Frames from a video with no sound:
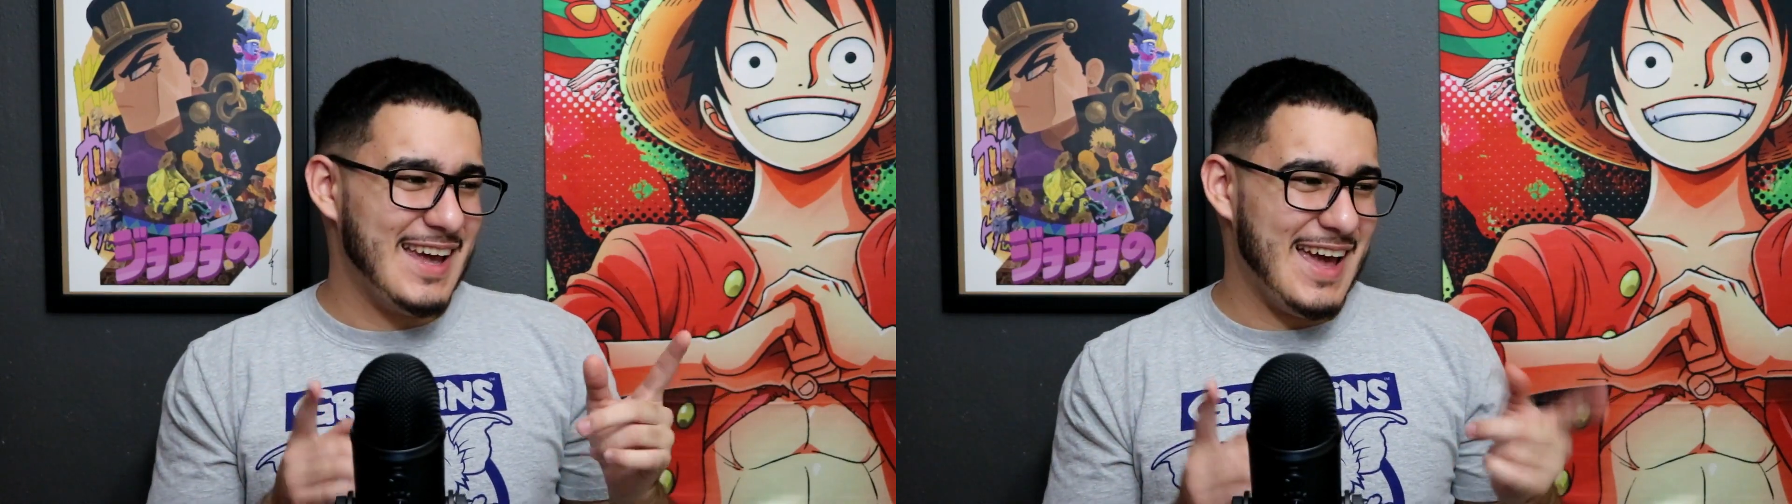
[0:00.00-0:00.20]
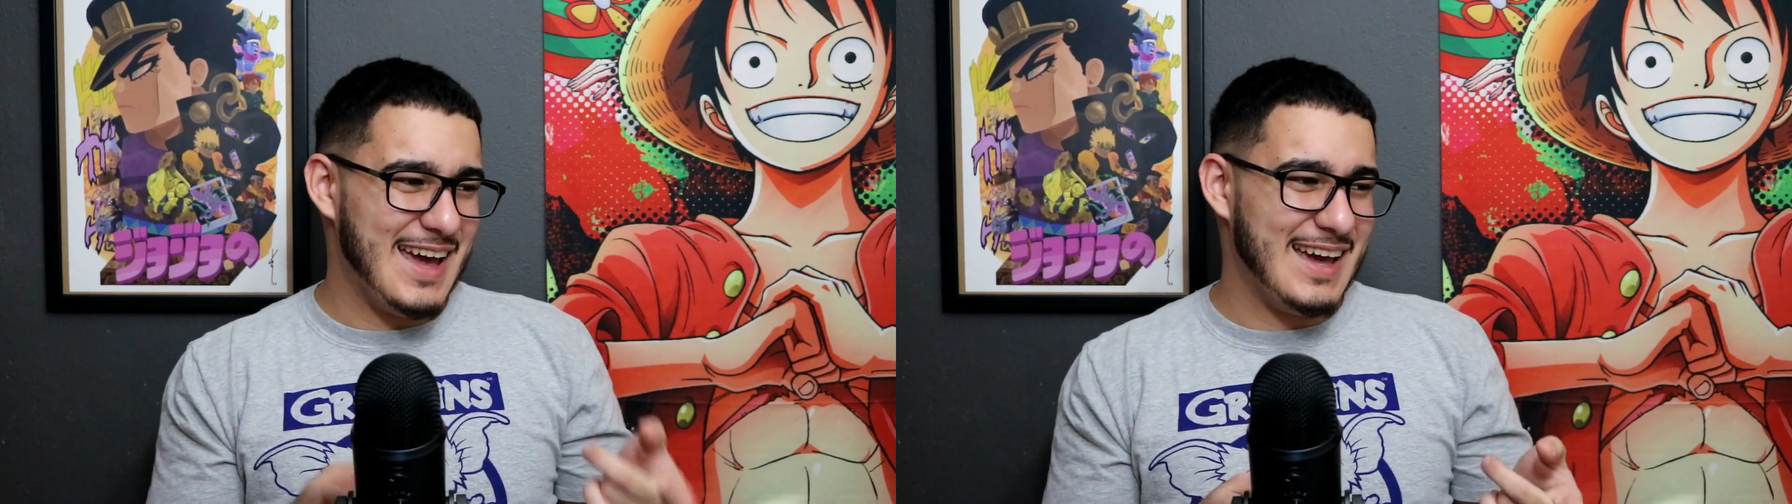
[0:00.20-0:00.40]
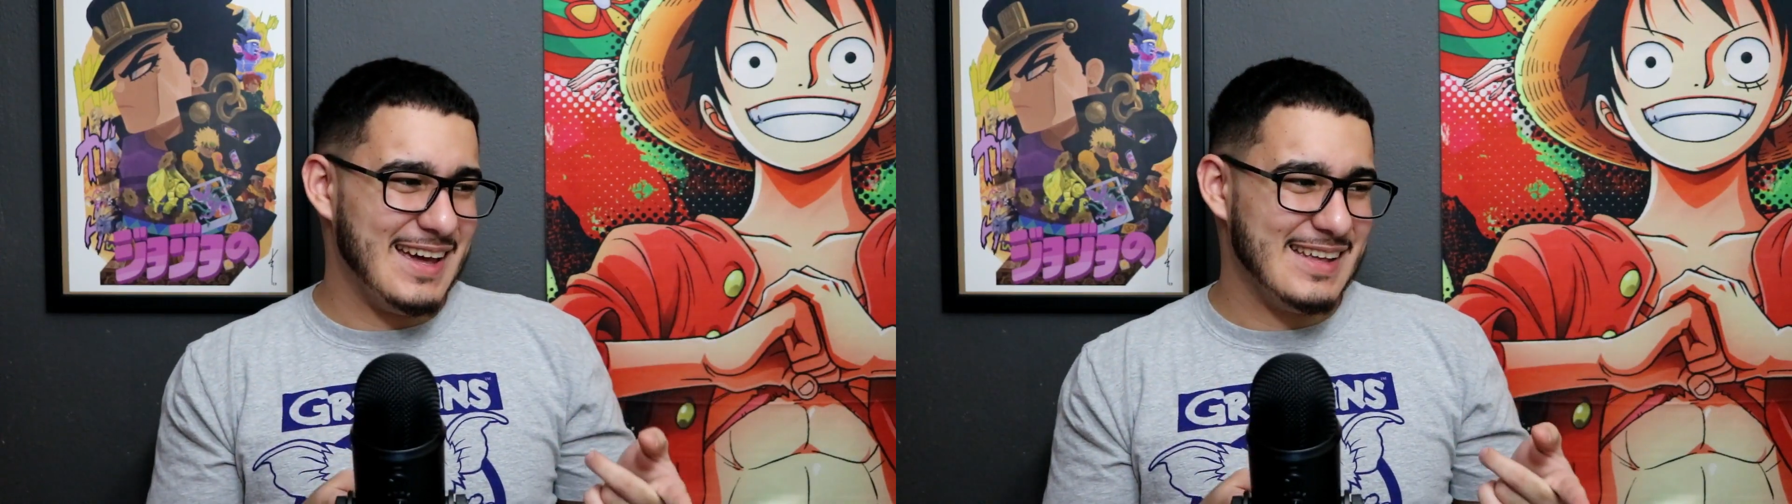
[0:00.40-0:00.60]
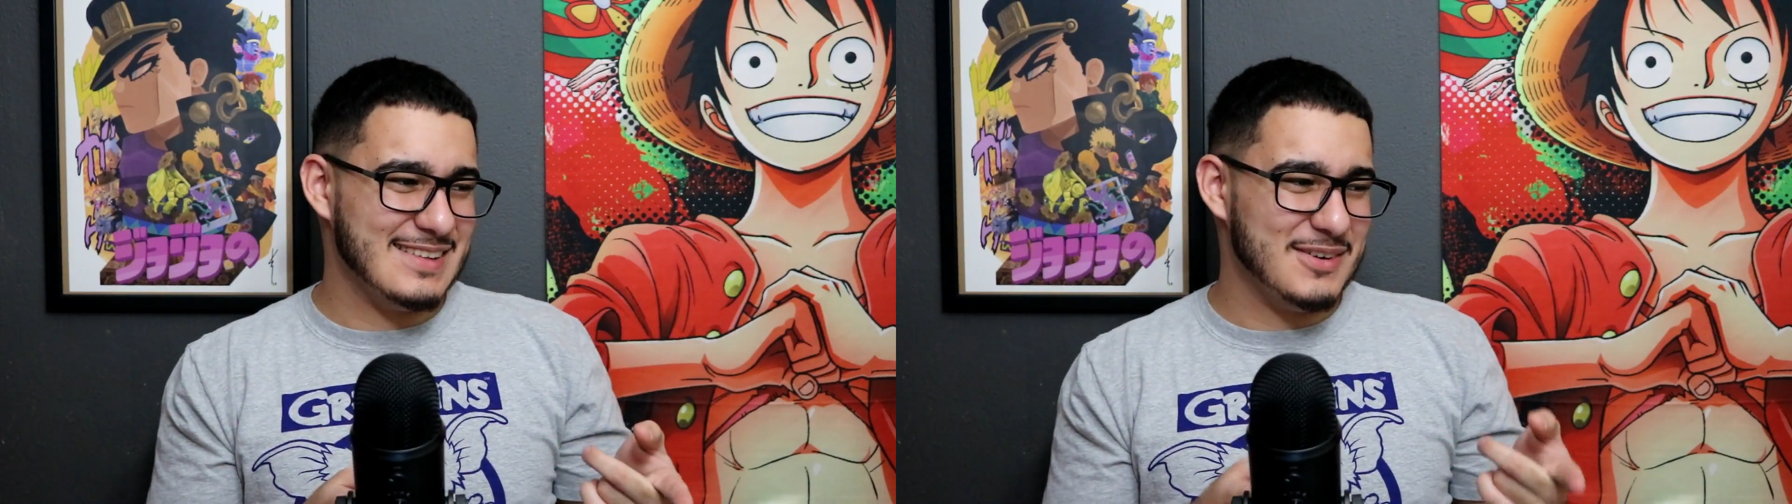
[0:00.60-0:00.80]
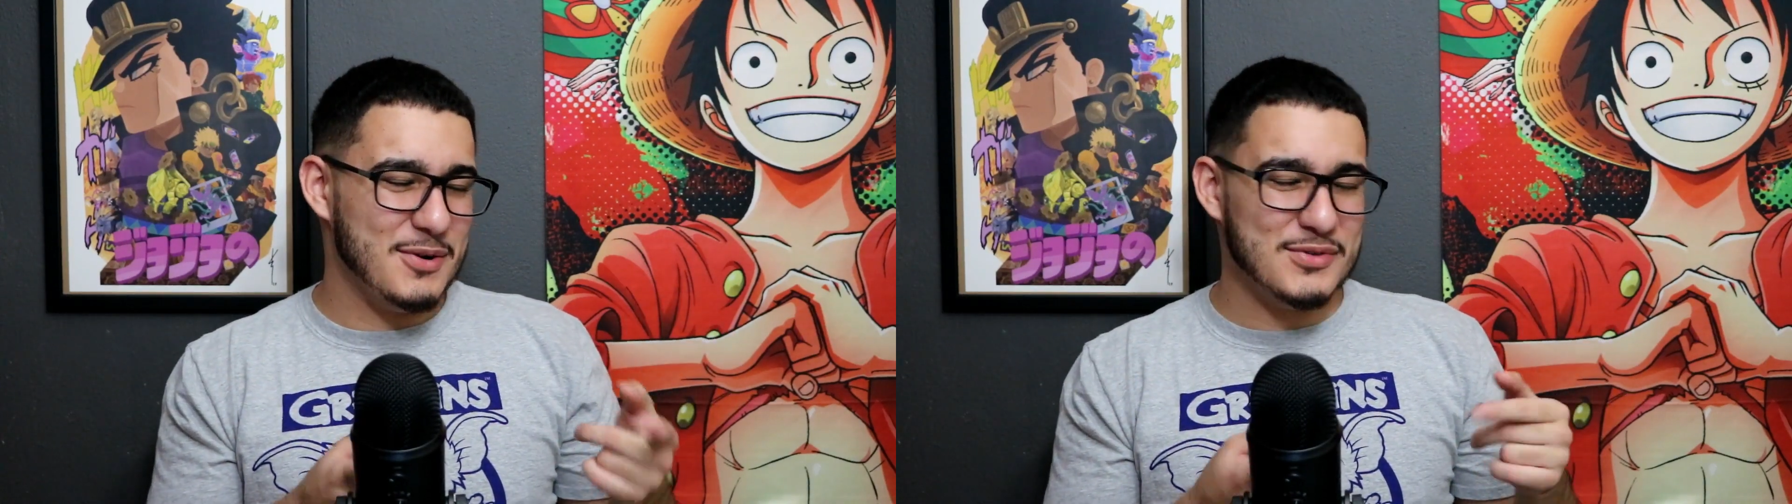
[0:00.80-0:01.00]

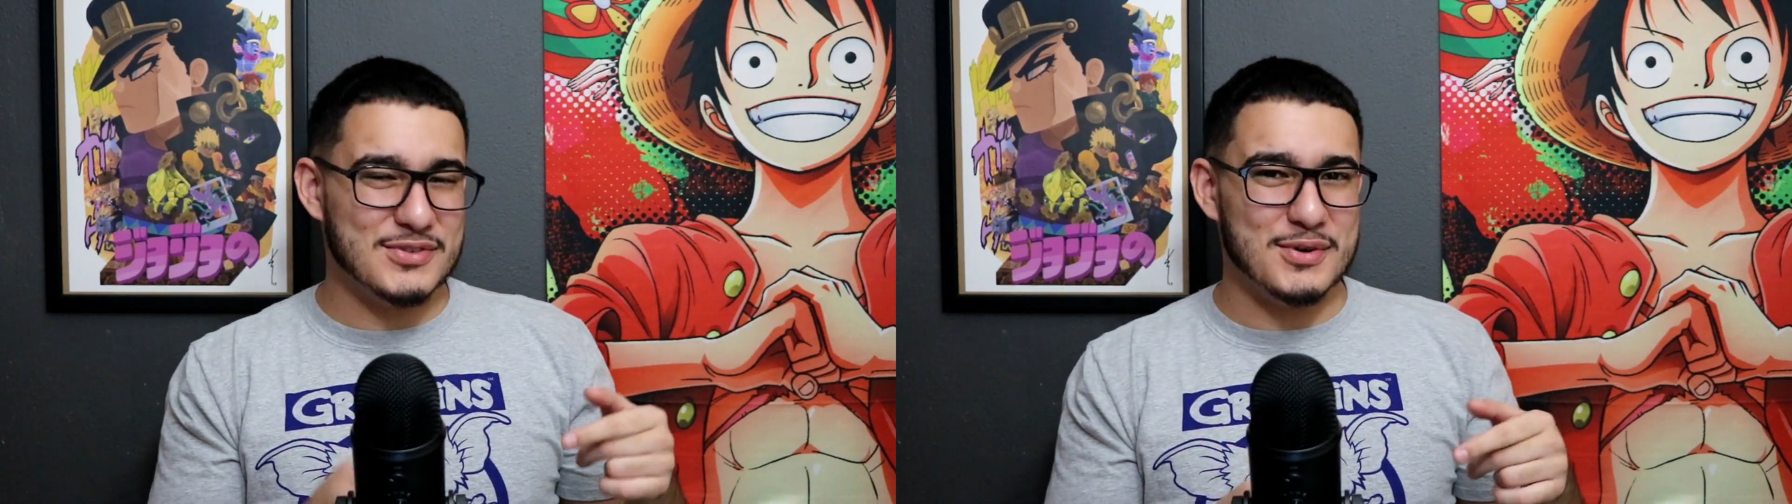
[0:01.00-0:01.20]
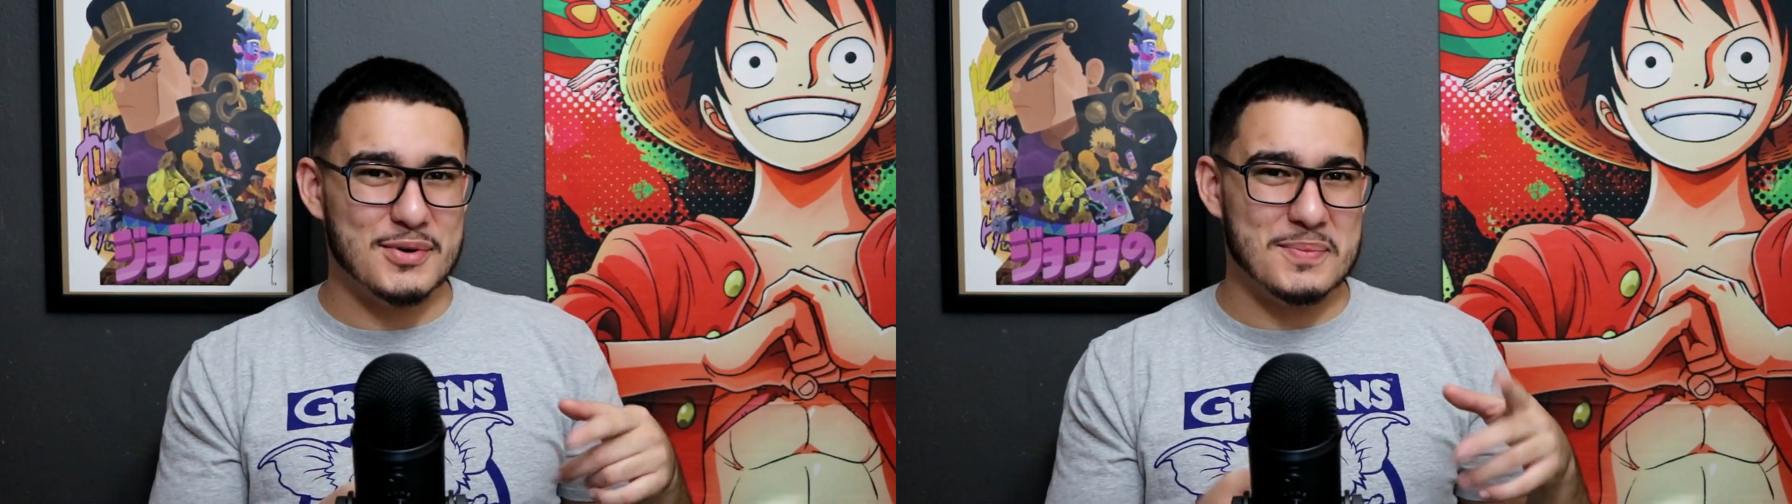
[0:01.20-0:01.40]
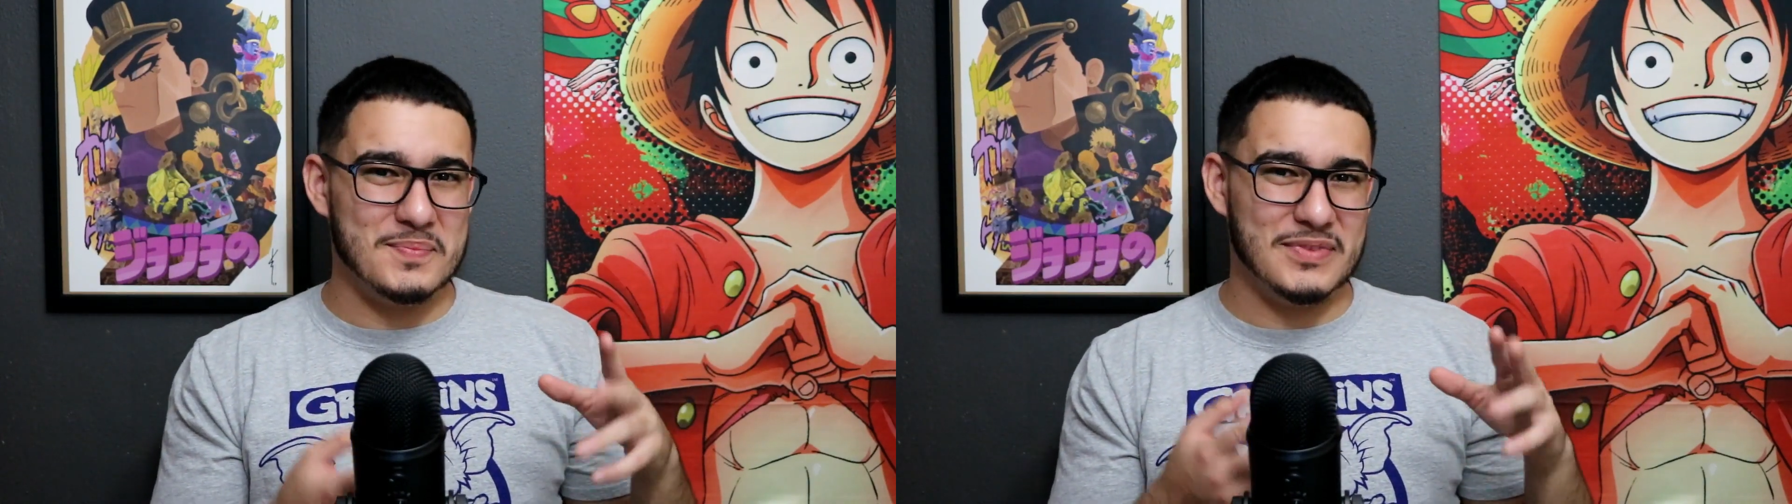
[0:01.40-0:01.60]
and also